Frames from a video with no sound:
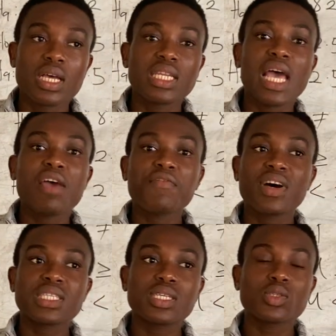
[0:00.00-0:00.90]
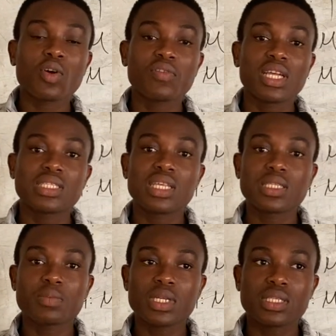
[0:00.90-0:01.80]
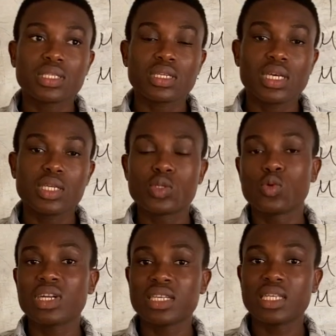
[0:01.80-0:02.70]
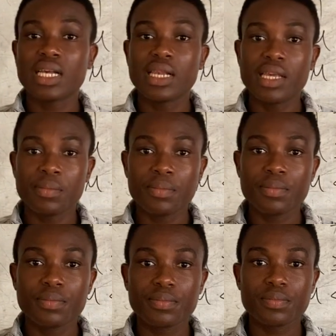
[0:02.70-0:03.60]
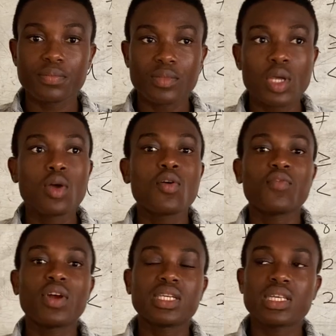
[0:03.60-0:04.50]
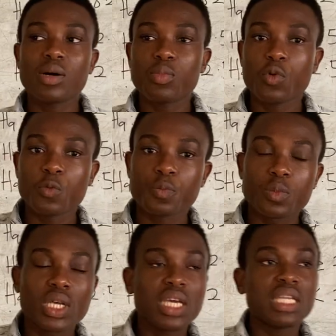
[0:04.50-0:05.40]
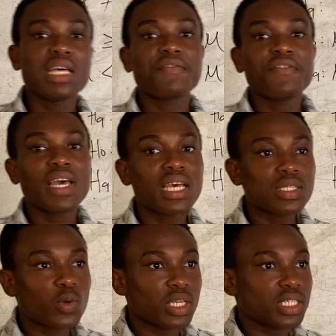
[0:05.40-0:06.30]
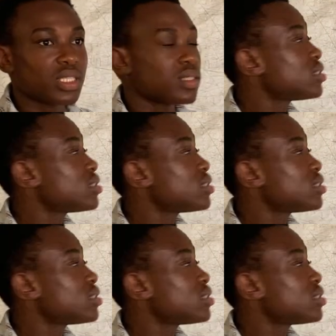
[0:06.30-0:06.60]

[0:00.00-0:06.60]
the emphasis of the statement is known as a claim. For example, in the first question,